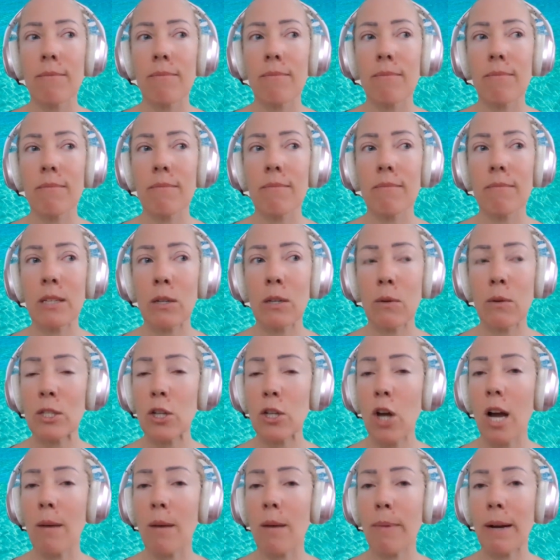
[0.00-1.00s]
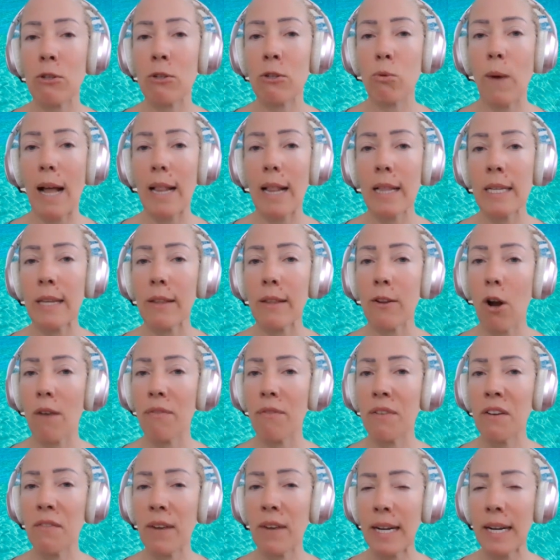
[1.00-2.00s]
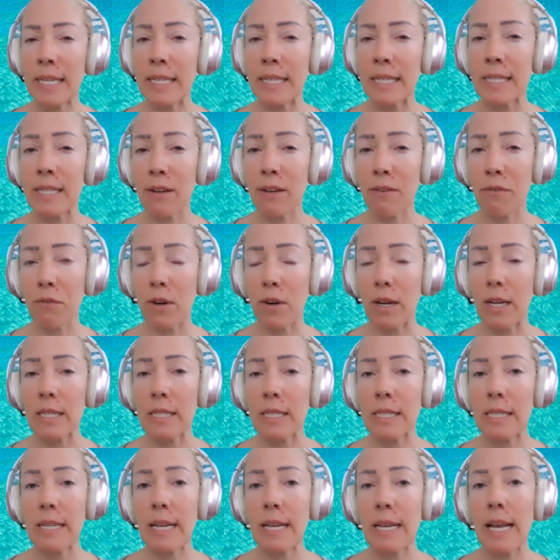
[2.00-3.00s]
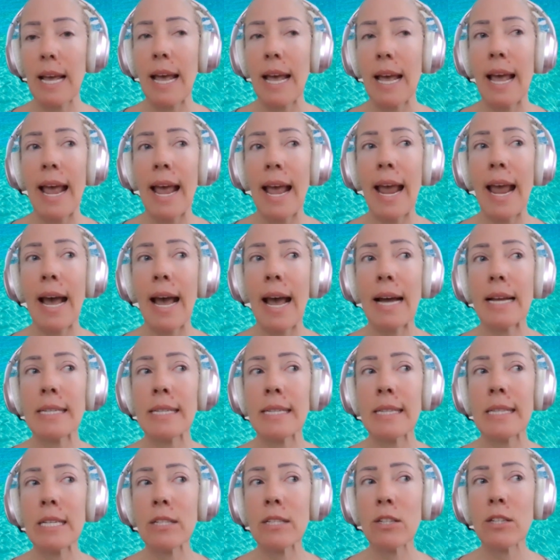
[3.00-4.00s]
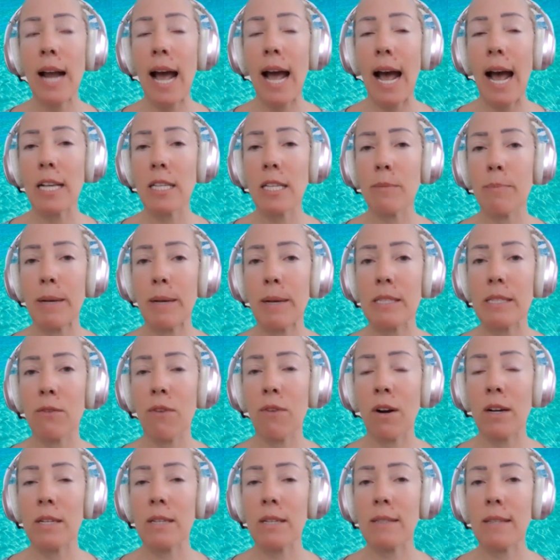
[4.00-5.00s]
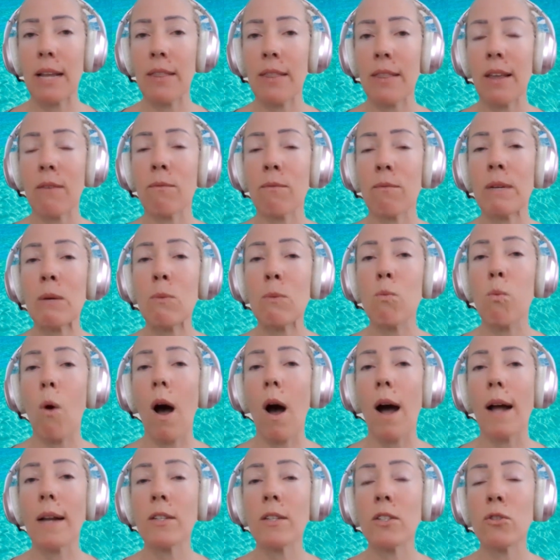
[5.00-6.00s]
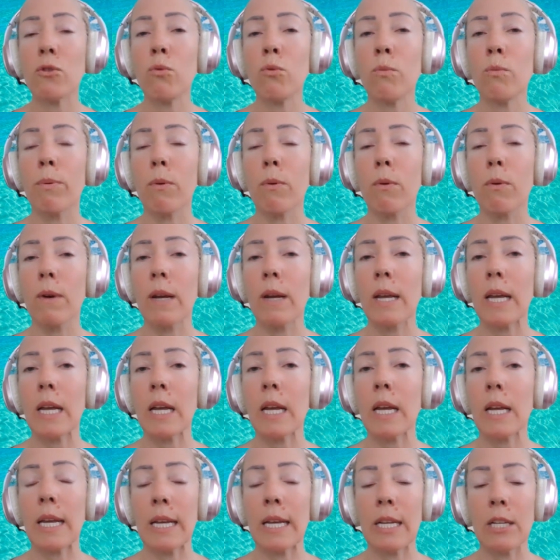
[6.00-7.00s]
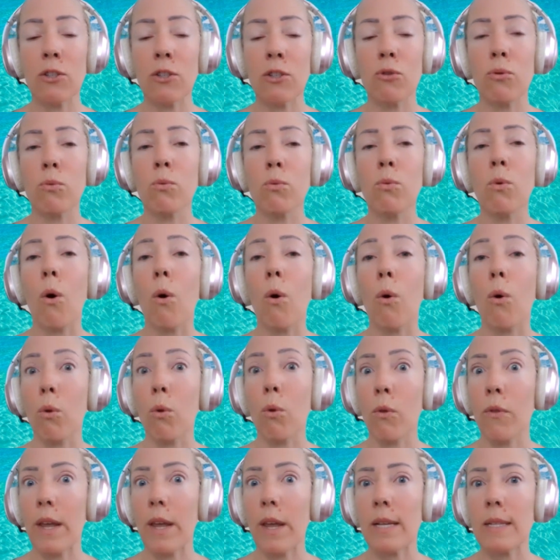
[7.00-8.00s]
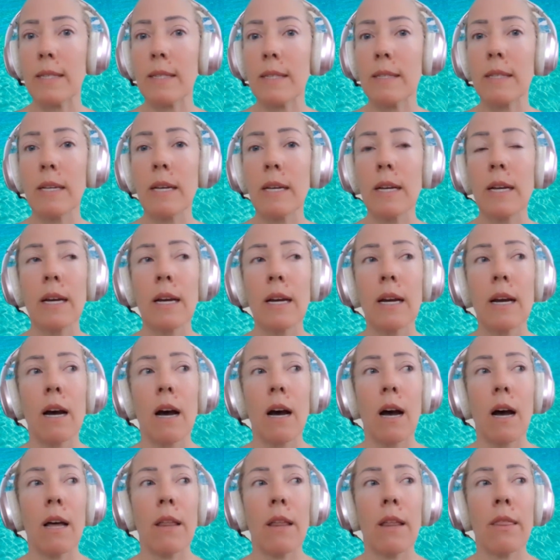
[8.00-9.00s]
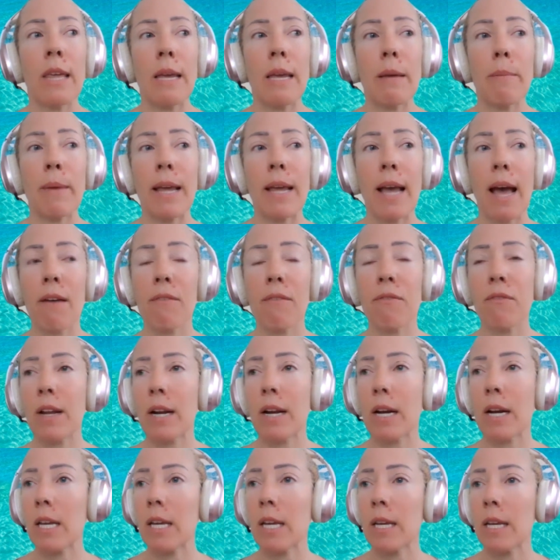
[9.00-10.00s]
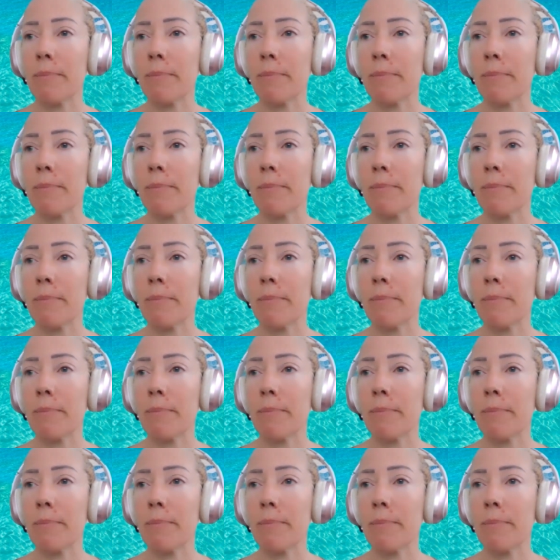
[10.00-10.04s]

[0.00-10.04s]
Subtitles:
we talk about duality, they're often very different. And these are aspects of our design that we want to bring into wholeness. They may have very